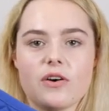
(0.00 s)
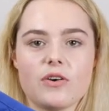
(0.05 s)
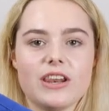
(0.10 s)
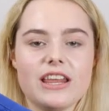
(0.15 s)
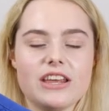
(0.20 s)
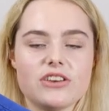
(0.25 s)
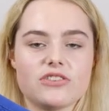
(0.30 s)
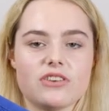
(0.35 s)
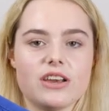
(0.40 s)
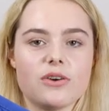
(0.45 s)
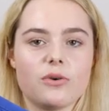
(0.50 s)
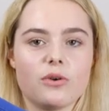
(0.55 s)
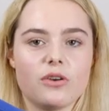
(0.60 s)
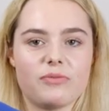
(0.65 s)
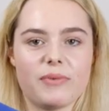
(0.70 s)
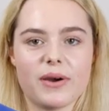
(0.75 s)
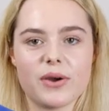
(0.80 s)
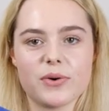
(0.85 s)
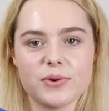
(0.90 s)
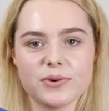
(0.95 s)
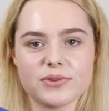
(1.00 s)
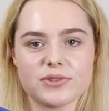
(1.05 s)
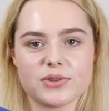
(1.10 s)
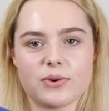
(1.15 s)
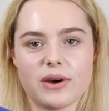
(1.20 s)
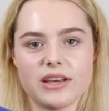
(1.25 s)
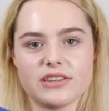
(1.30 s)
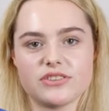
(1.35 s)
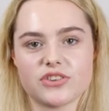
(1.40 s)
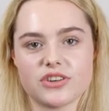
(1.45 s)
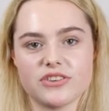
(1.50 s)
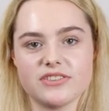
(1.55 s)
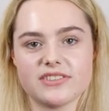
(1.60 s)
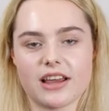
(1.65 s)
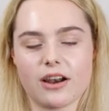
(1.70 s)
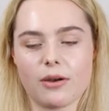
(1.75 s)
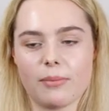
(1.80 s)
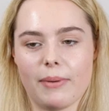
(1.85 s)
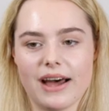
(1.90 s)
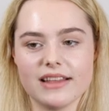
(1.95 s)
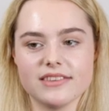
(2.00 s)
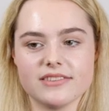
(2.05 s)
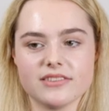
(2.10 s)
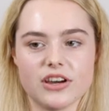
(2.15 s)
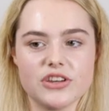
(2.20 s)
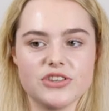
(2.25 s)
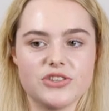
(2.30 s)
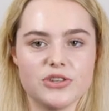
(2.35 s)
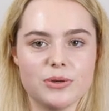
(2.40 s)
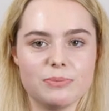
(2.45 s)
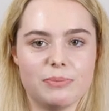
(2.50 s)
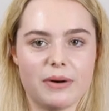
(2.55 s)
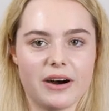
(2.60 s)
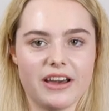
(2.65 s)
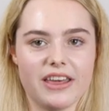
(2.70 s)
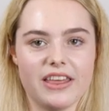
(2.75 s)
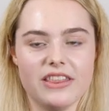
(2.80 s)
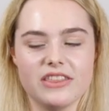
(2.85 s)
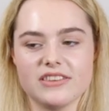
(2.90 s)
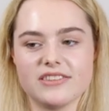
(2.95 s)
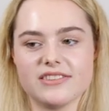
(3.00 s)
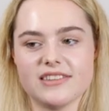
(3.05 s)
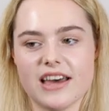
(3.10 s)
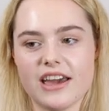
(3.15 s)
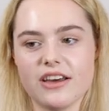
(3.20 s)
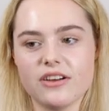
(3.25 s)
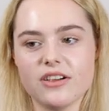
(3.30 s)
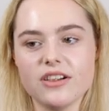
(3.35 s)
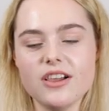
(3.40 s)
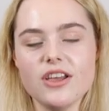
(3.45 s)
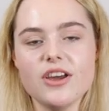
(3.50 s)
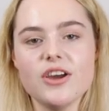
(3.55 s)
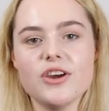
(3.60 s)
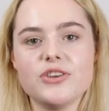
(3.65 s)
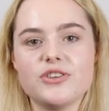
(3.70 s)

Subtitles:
literally all of my horse equestrian saddle pads I do buy in the sale,